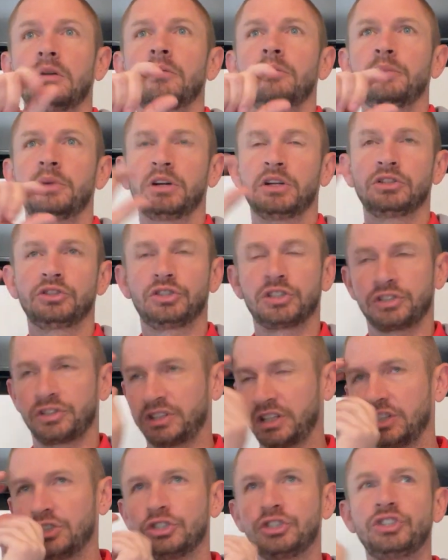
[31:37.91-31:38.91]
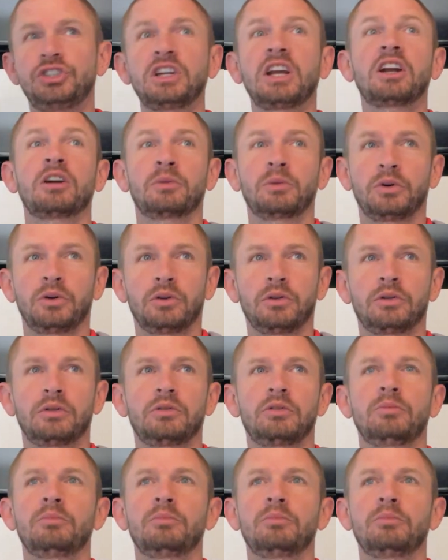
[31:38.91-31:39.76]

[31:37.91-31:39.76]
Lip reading: but just in general,